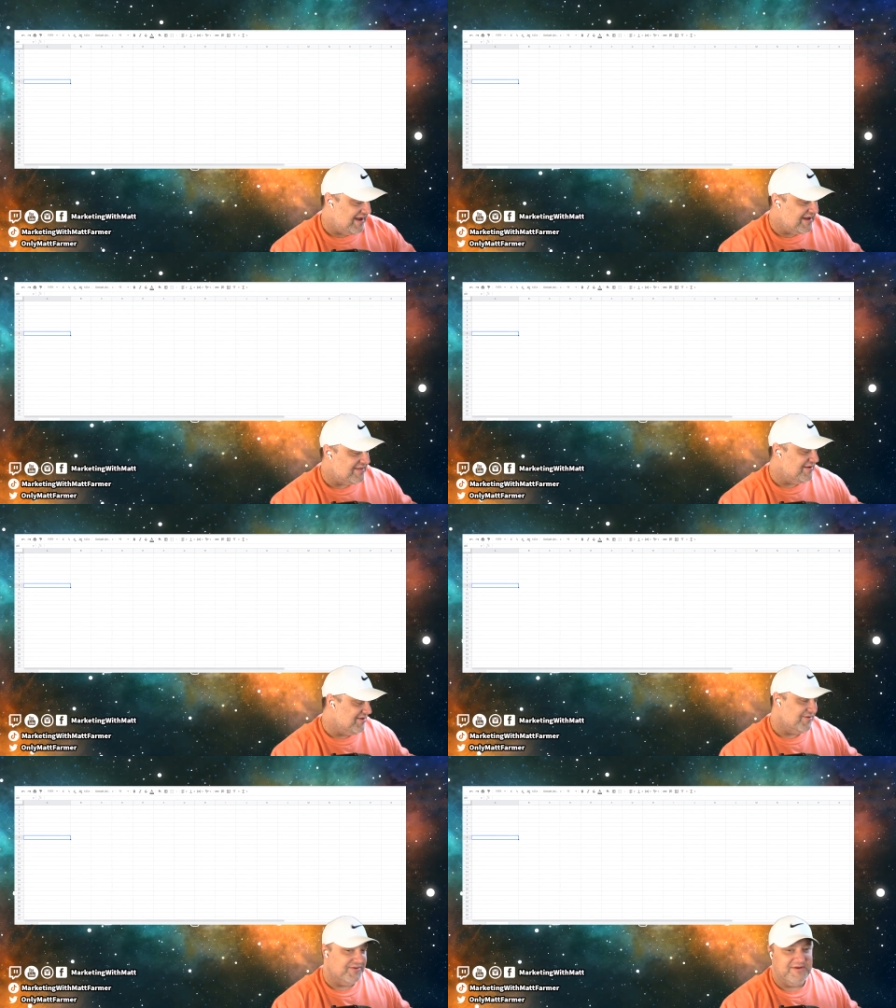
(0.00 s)
I guess it's
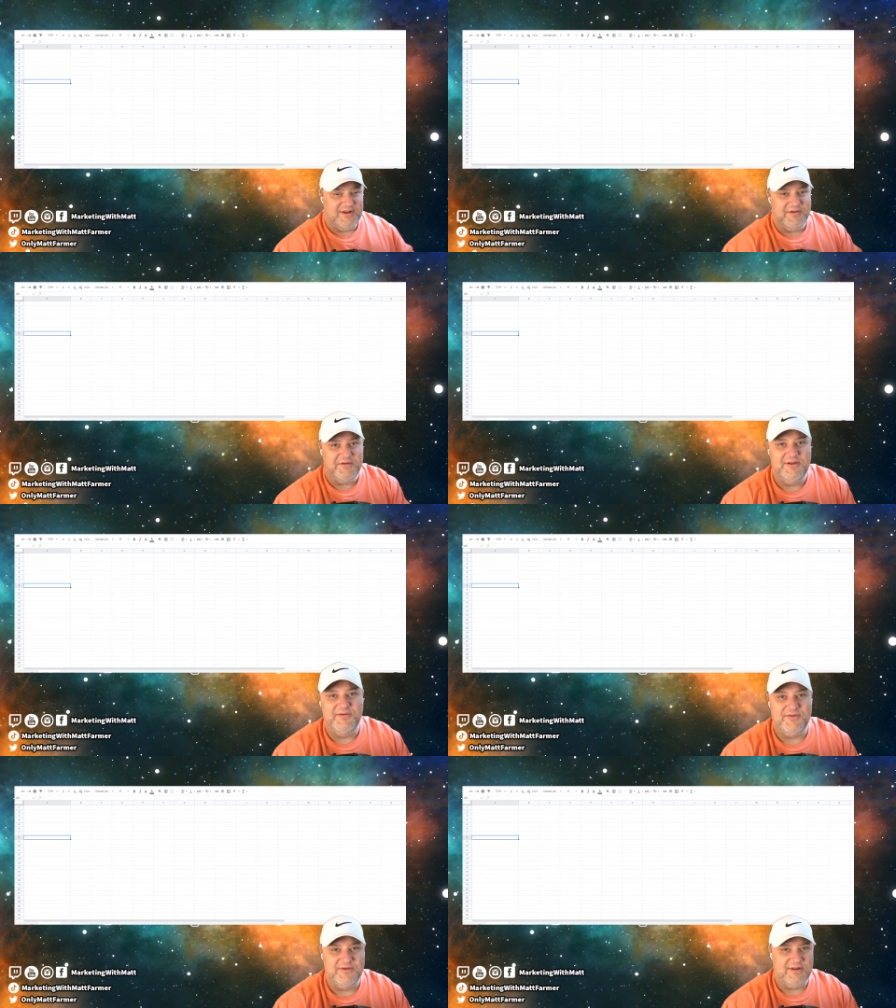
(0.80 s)
also dude too,
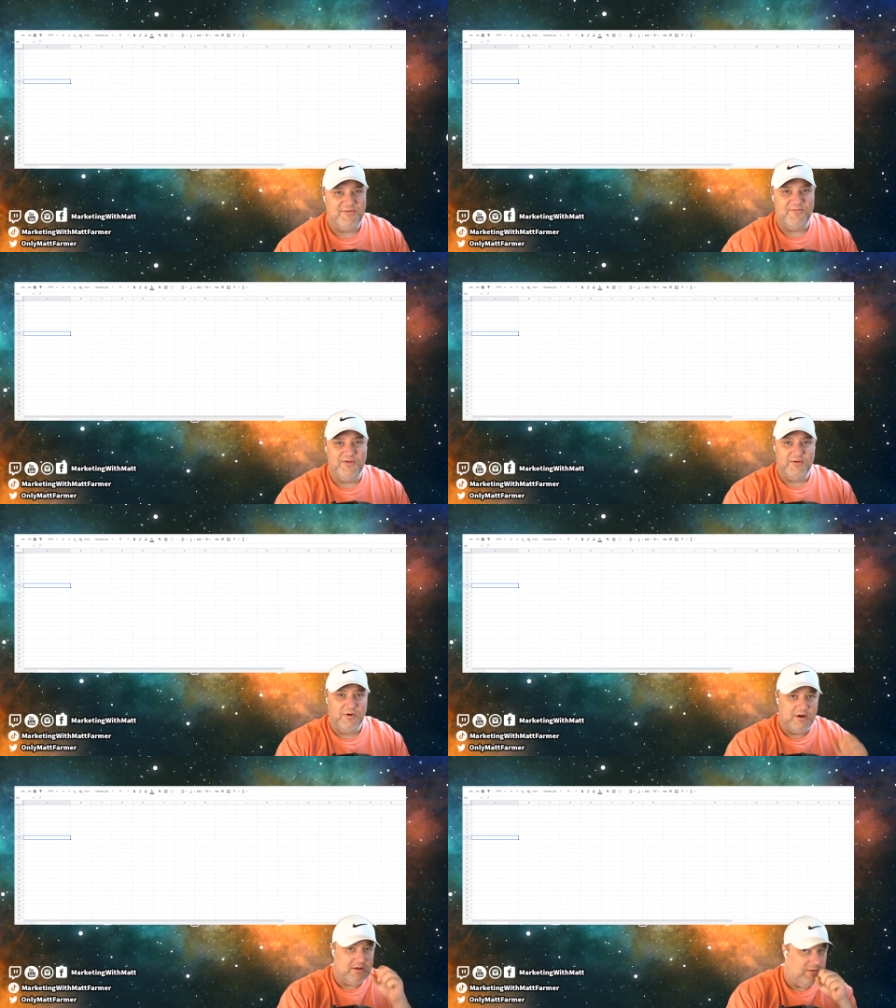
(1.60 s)
so it doesn't fully work.